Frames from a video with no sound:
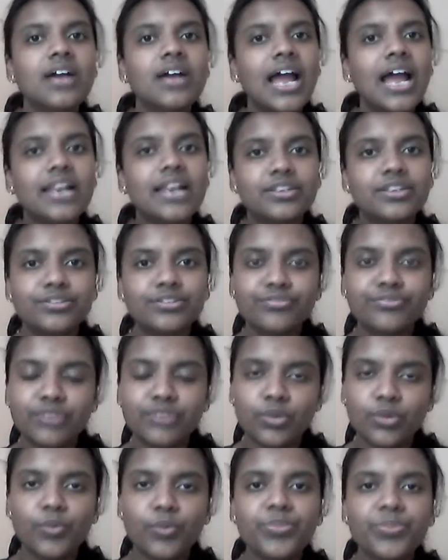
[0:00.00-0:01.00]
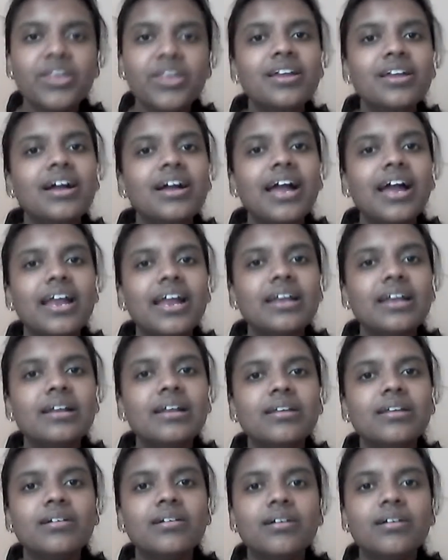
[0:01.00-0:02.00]
and the flow.
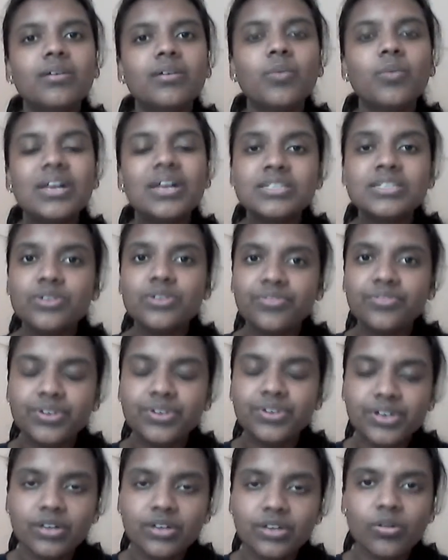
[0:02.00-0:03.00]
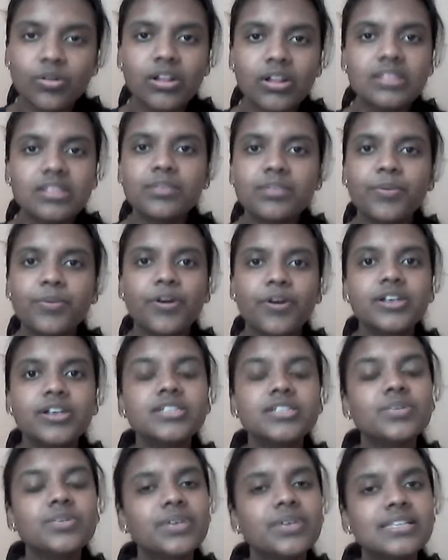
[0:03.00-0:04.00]
And once you've written all the
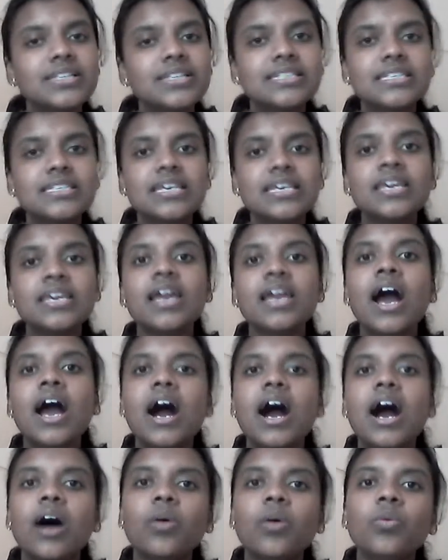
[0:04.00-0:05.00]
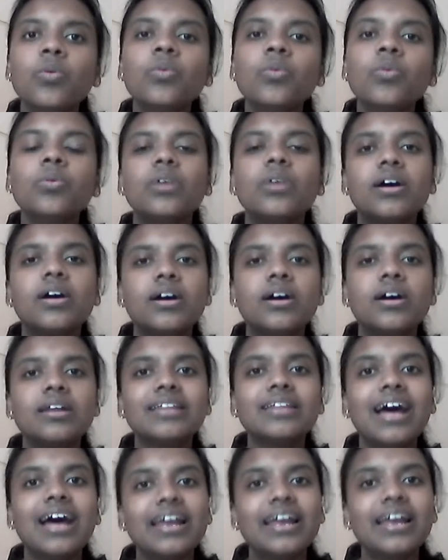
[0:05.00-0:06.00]
points, you can see how
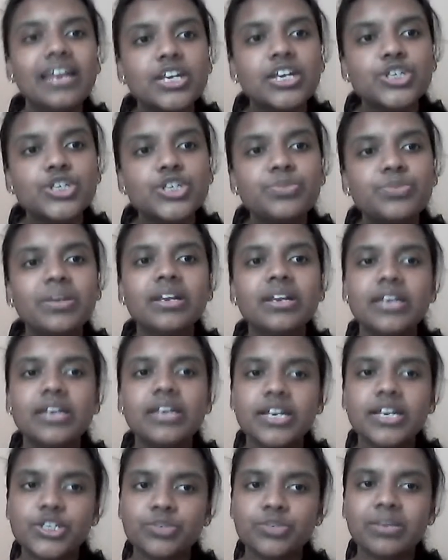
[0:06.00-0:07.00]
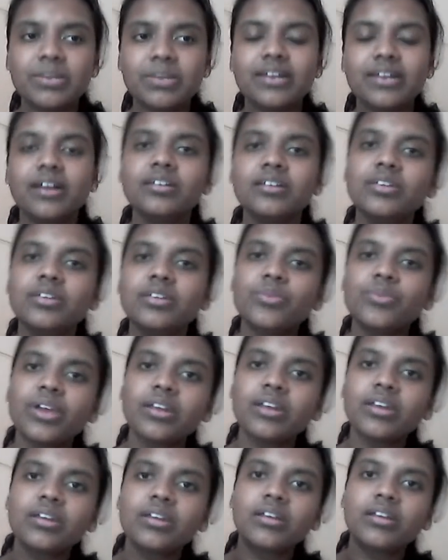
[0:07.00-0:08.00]
the arrangement needs to be done.
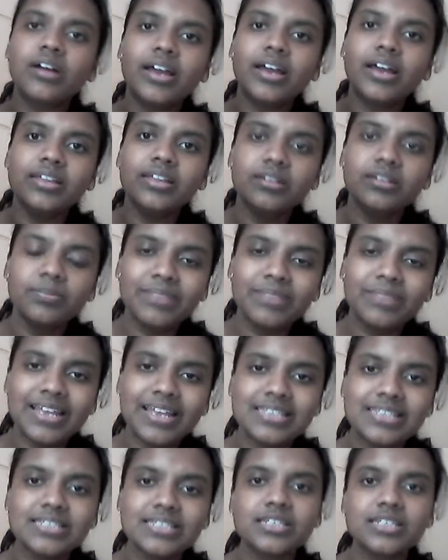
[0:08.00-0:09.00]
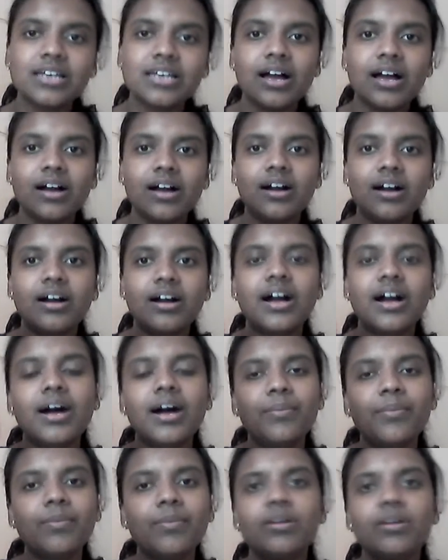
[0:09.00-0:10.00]
You can either place a
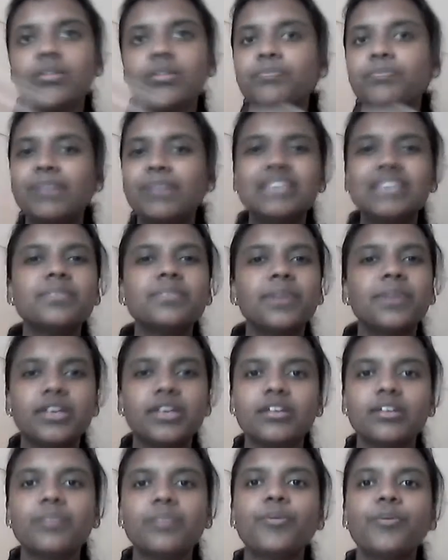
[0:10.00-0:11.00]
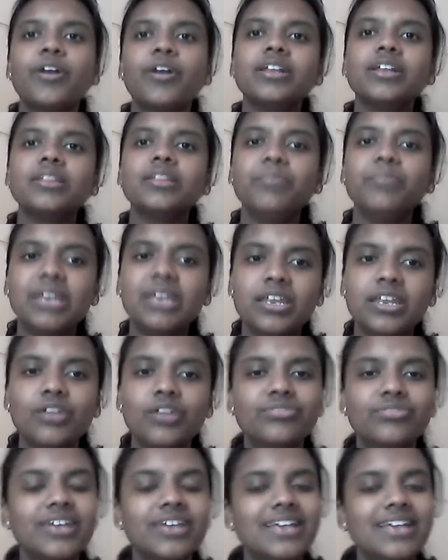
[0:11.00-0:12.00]
particular point in the
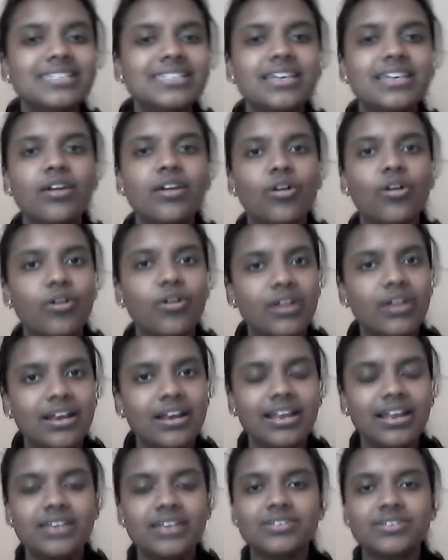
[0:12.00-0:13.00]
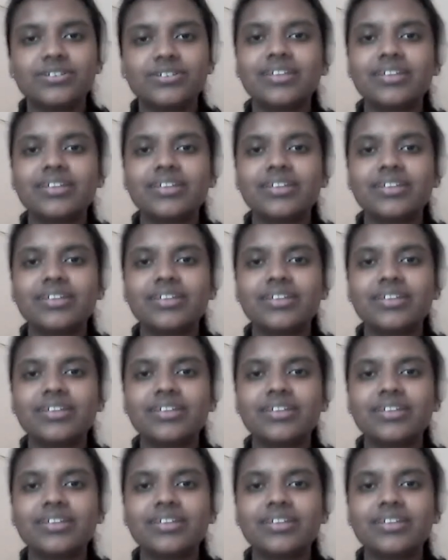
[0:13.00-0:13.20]
beginning of the essay or later